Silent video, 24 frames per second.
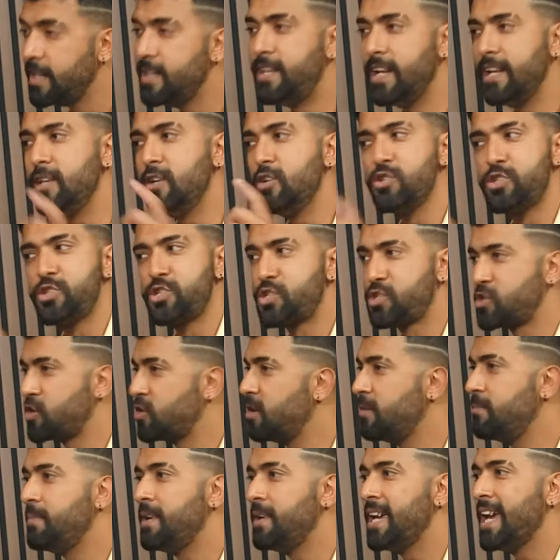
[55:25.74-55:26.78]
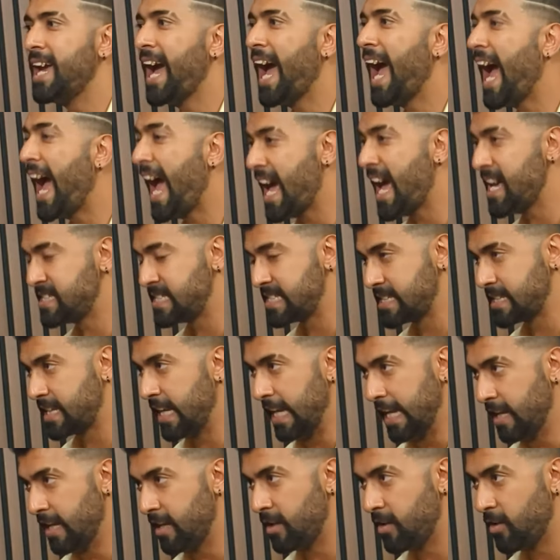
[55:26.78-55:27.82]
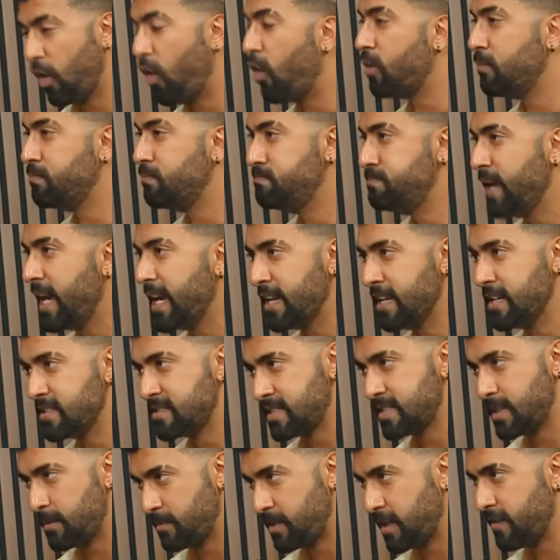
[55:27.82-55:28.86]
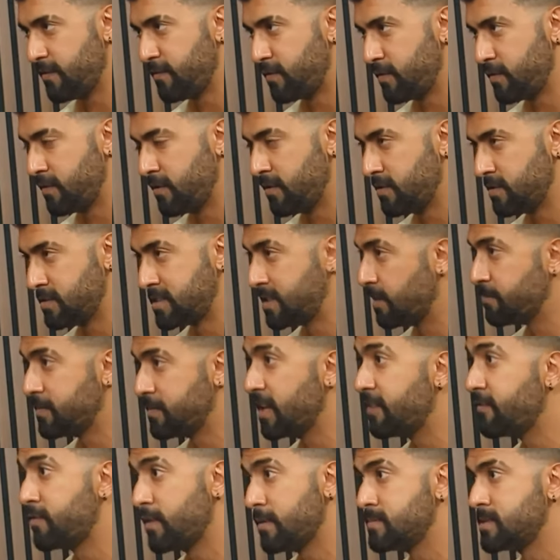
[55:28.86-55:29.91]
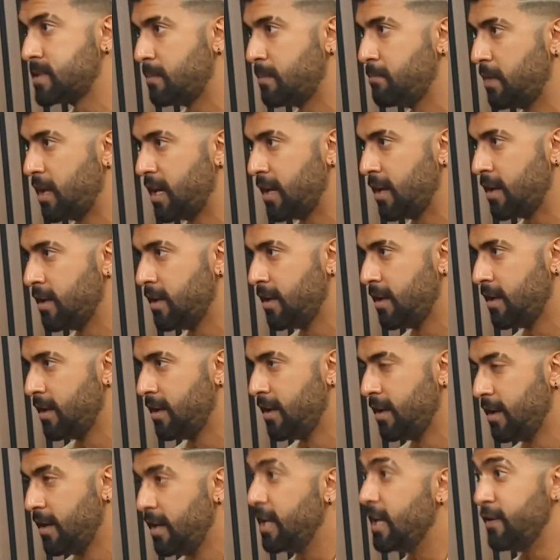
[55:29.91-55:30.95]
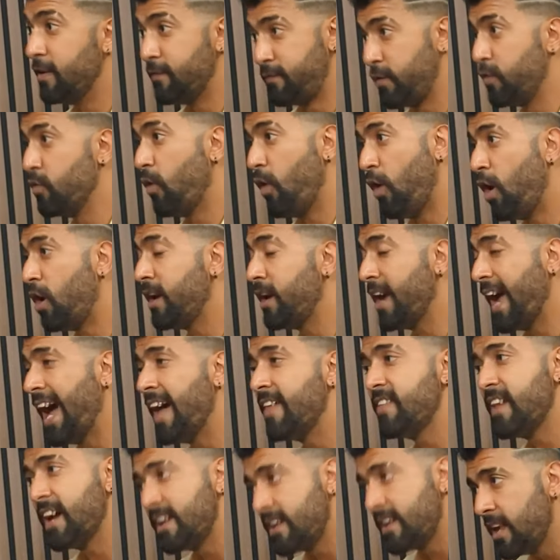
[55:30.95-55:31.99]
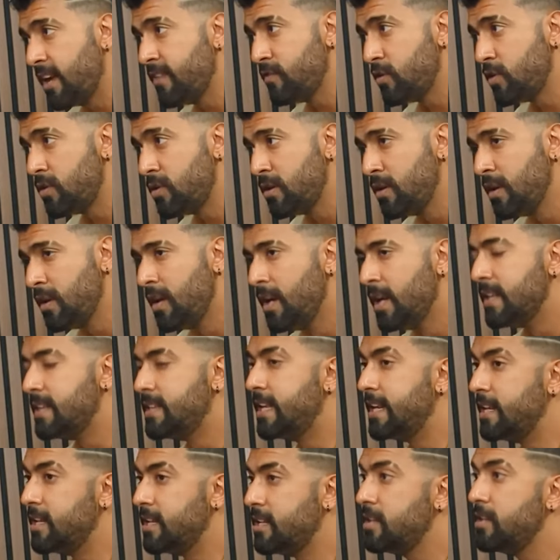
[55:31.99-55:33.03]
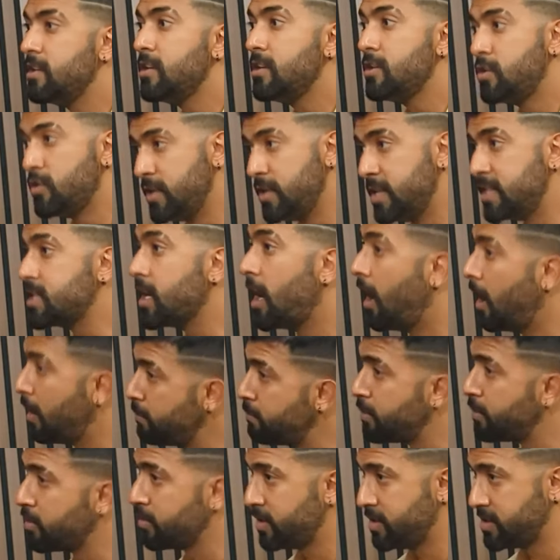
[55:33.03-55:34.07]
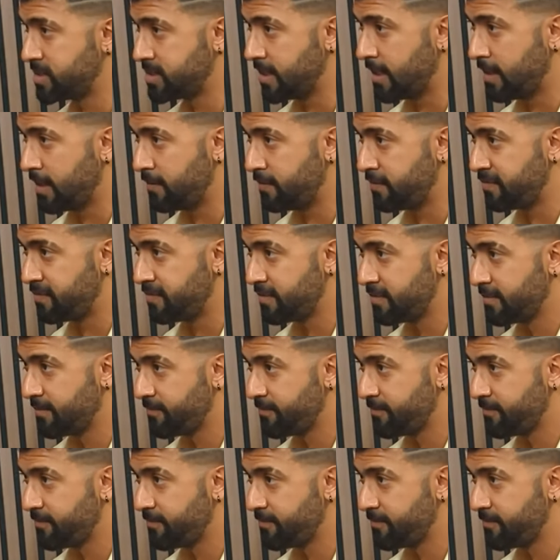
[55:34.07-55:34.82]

then you shouldn't be asking or begging something from somebody. If you are at that level, then you need to humble yourself.